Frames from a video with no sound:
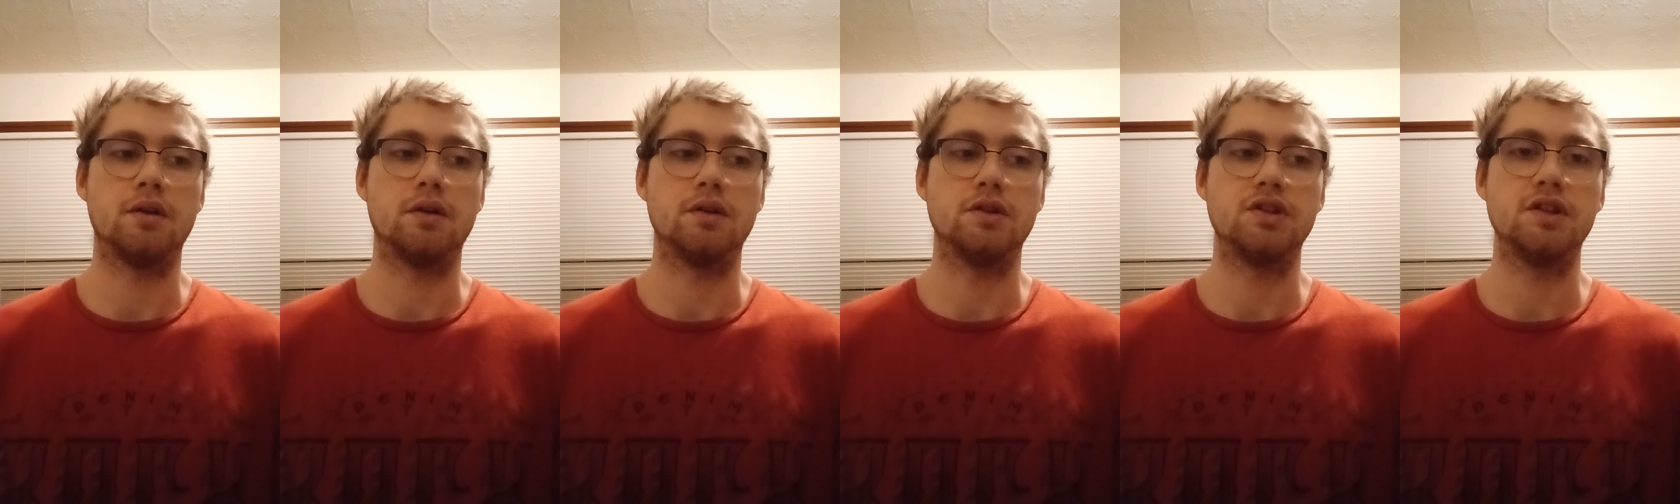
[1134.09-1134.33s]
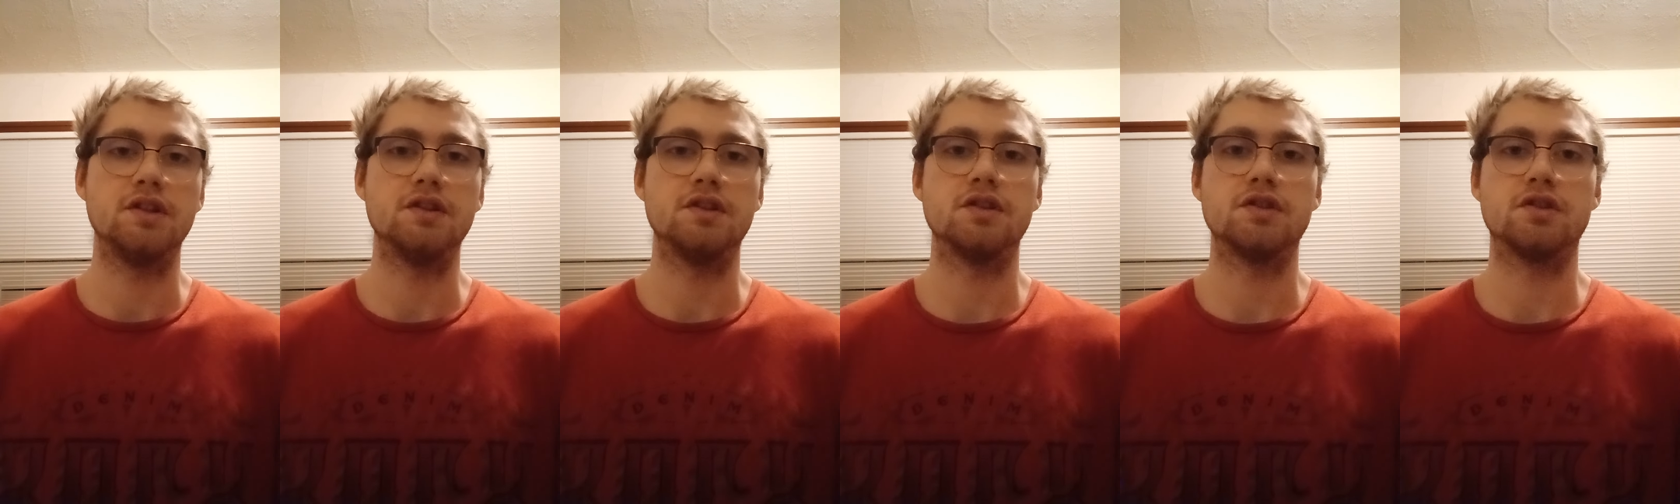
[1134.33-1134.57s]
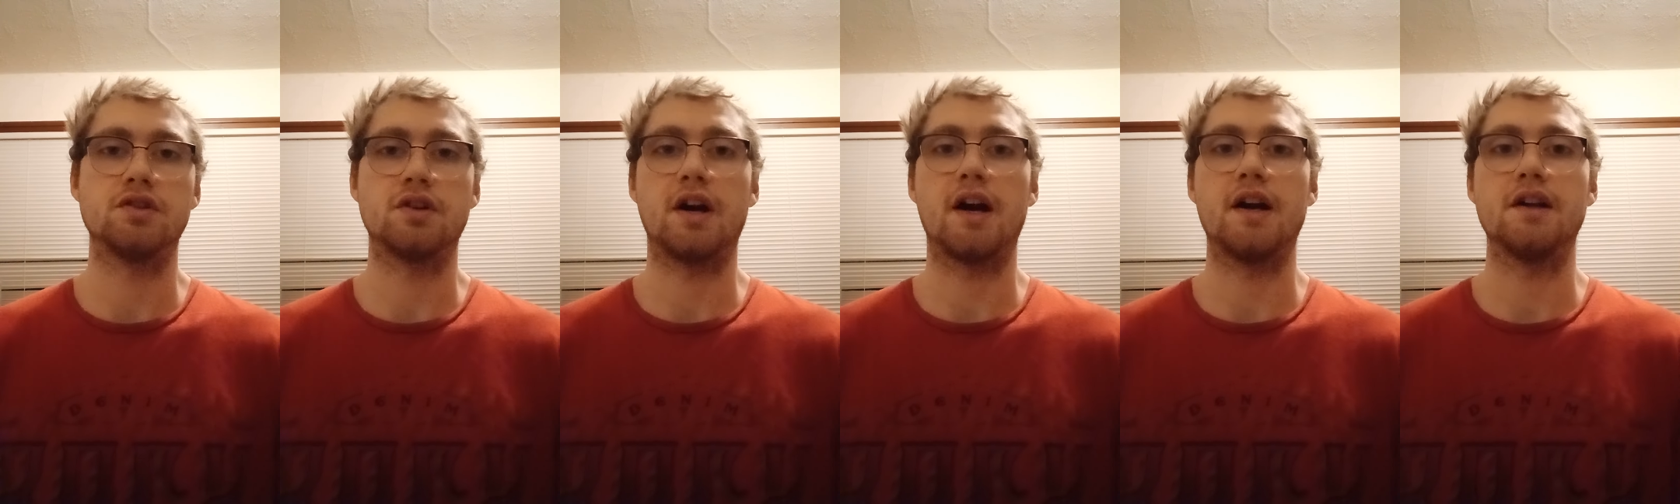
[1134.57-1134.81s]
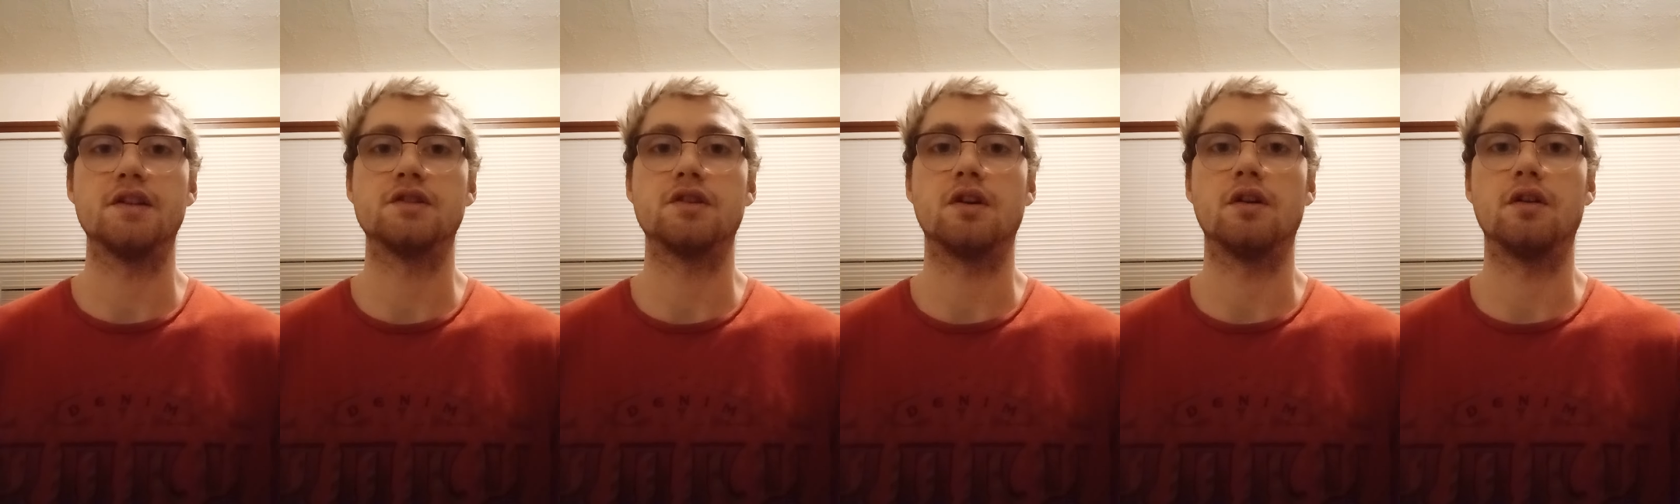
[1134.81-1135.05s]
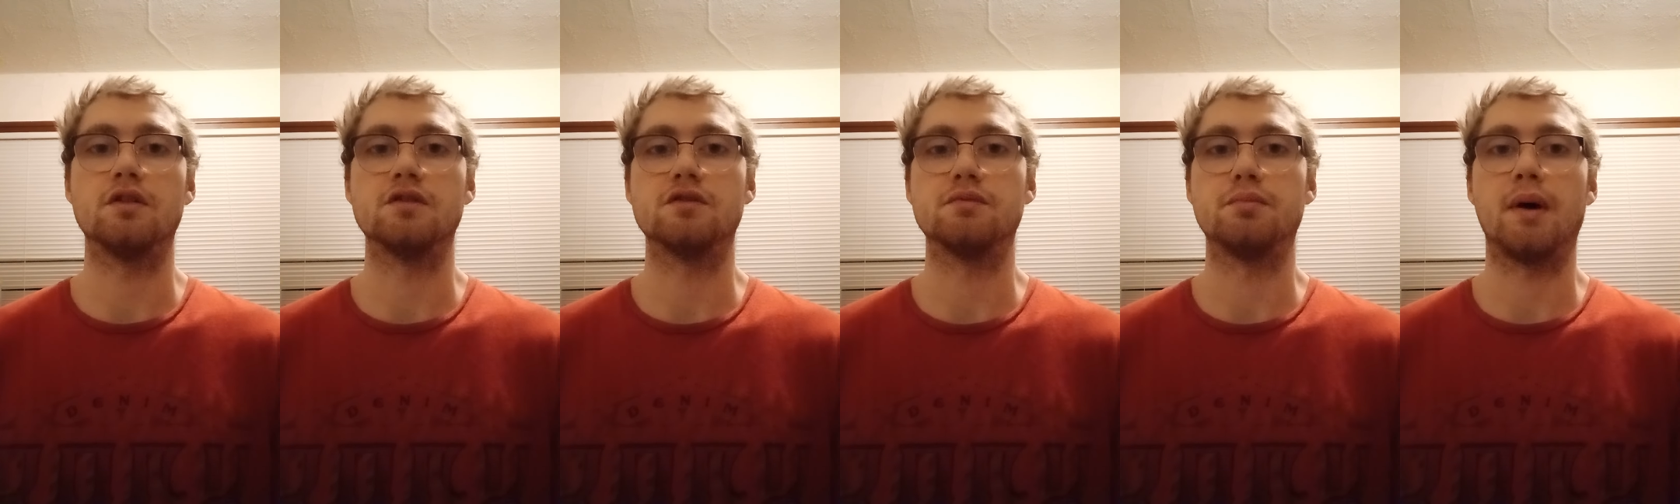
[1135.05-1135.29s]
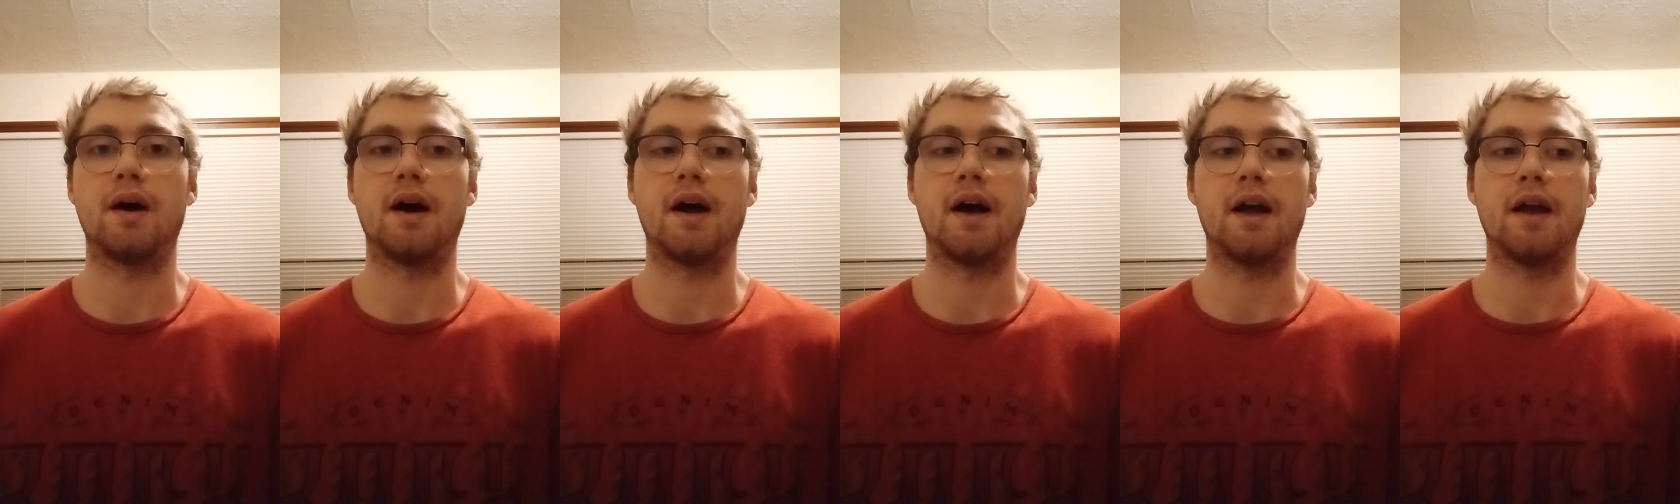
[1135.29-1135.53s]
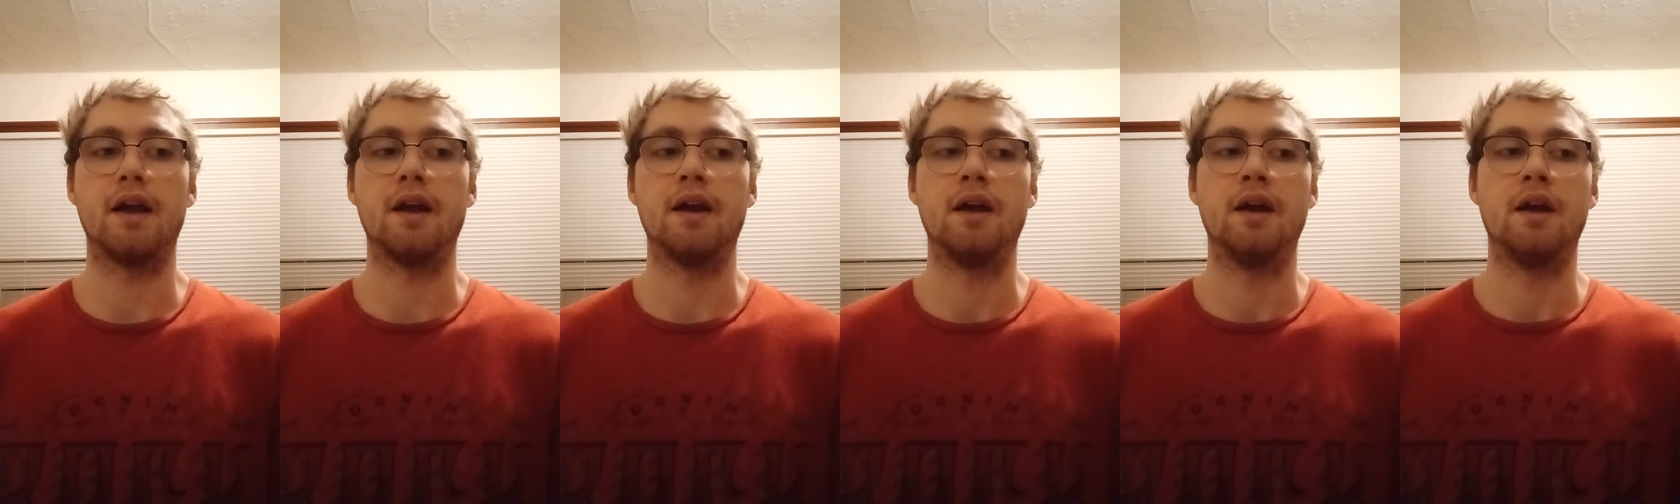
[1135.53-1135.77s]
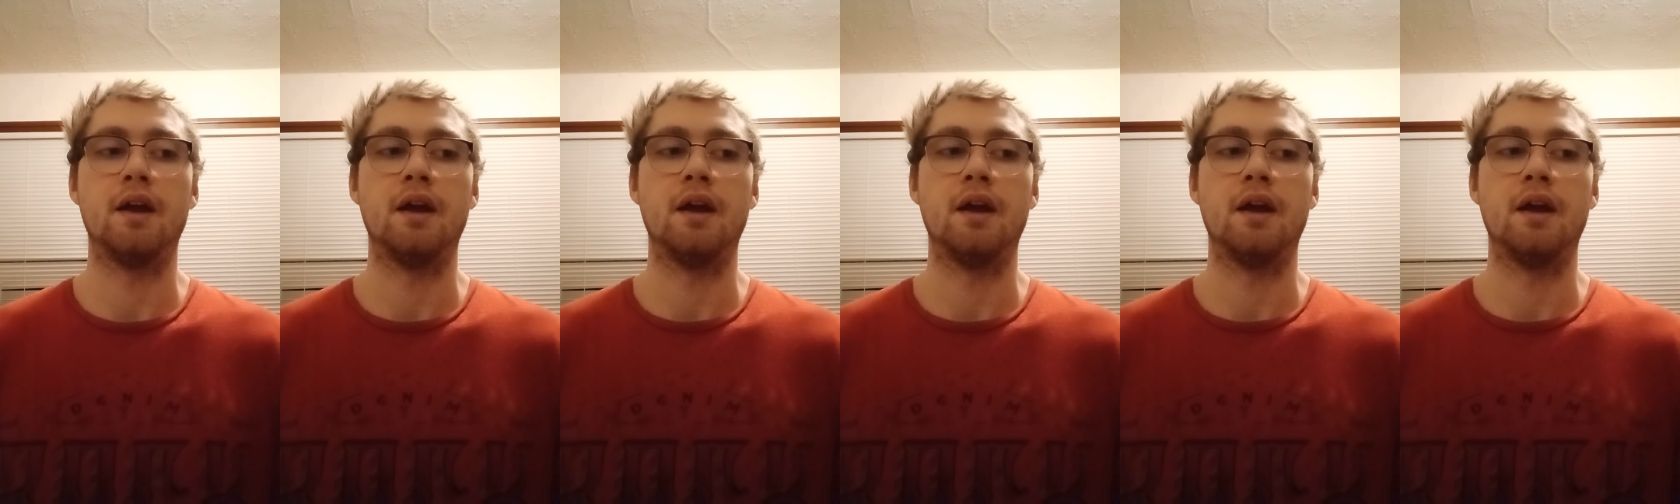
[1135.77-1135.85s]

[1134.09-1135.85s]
Jesus Christ goes by,